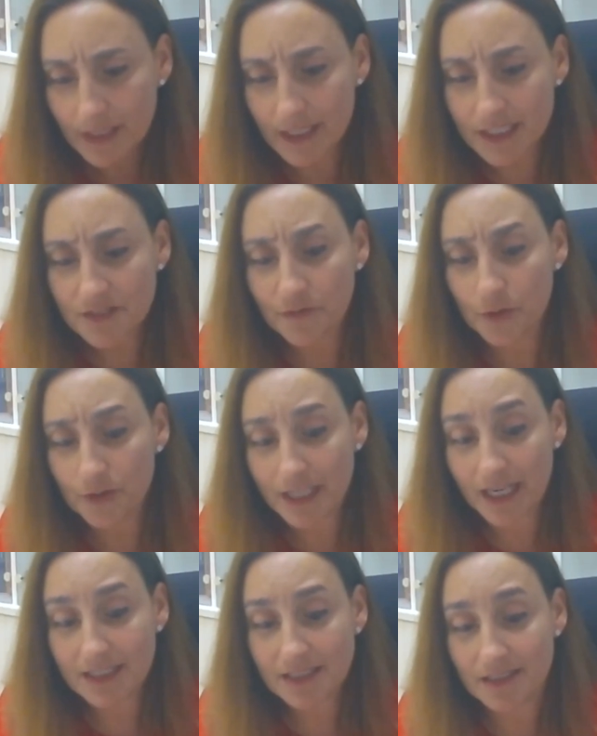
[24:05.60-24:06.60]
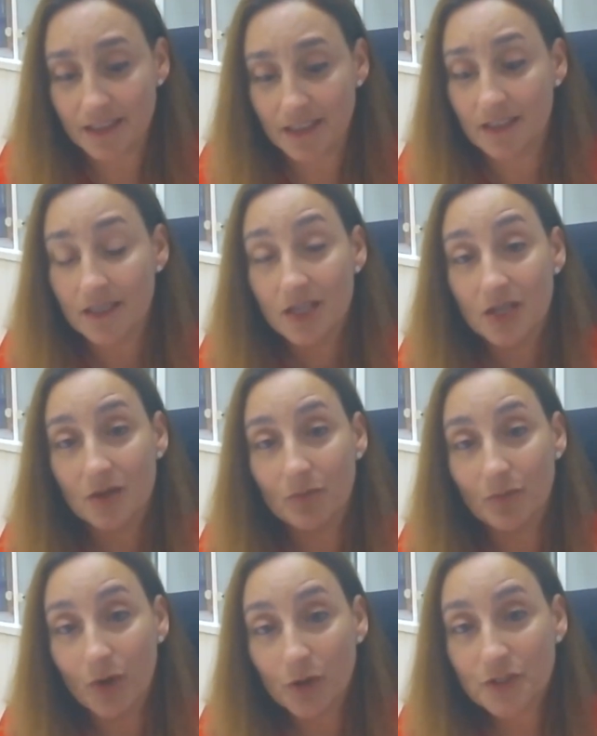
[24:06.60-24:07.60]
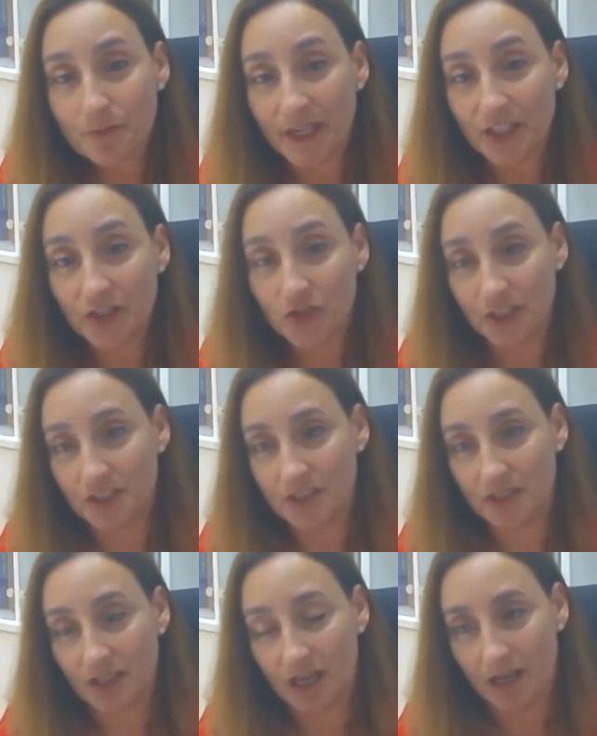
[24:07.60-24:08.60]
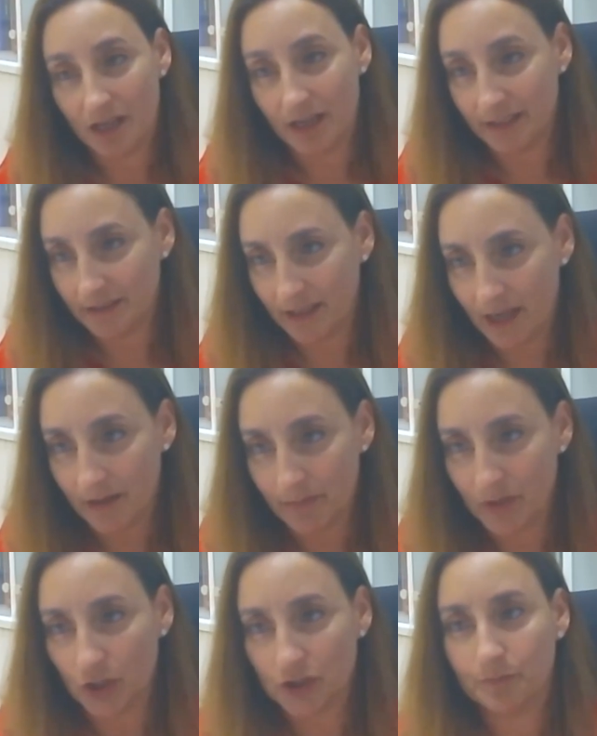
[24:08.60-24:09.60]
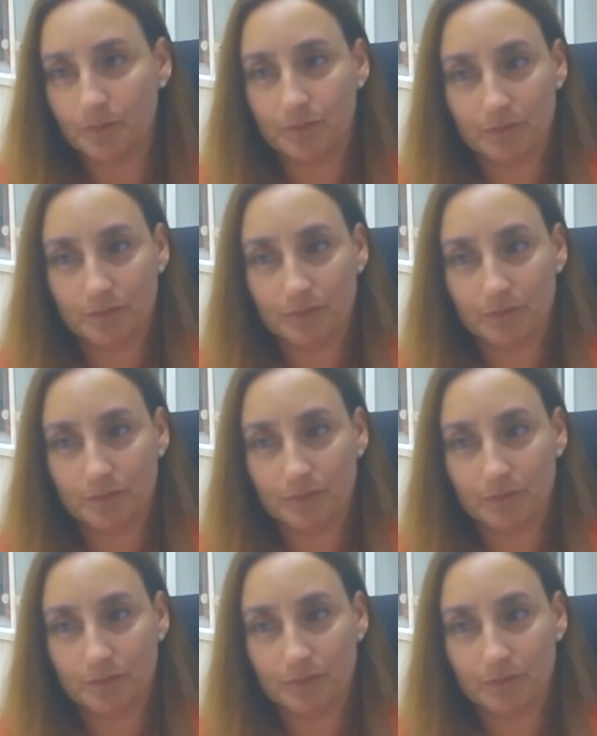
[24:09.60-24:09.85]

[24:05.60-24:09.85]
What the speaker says: As for cancer, most patients, and I'm not